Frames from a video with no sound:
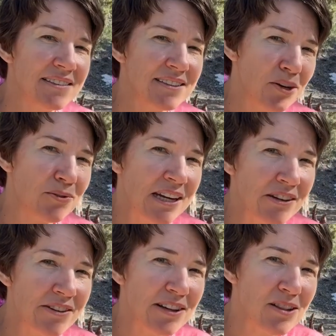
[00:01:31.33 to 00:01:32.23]
So here
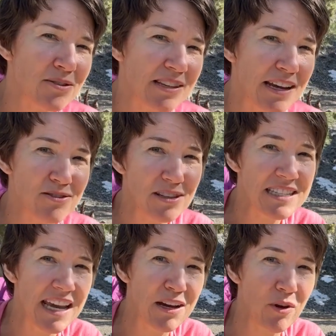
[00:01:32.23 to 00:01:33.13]
are the clothes I usually
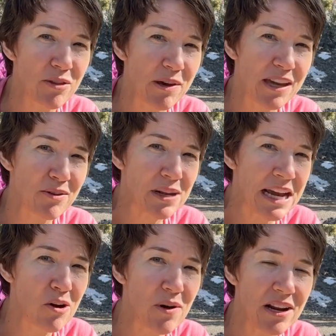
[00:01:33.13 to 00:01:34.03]
take with me when
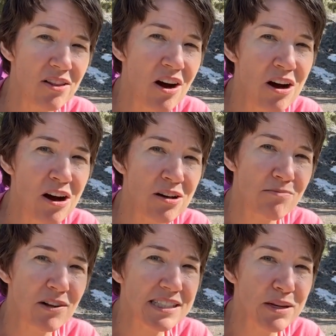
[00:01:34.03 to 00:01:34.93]
I go on a long,
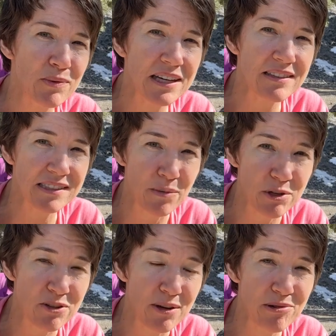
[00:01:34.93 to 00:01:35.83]
multi-week summer
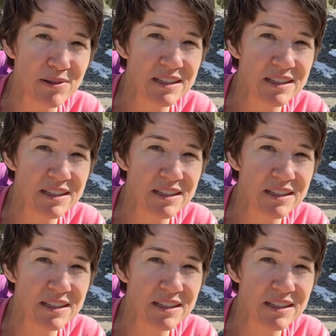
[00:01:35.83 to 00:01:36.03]
trip.